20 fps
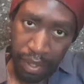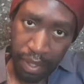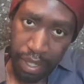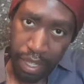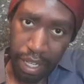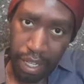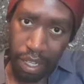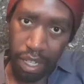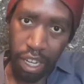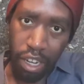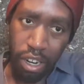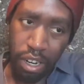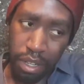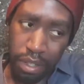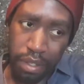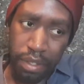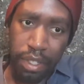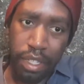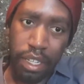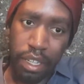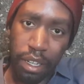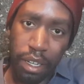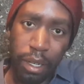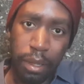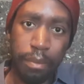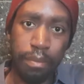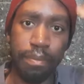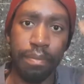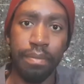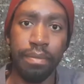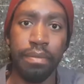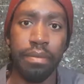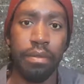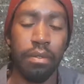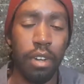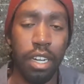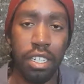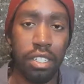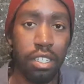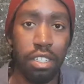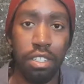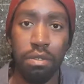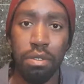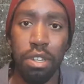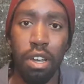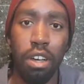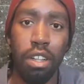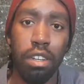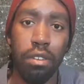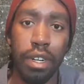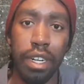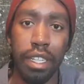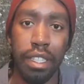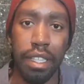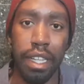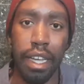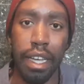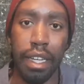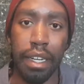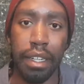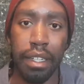Like, honestly, why should you tolerate that?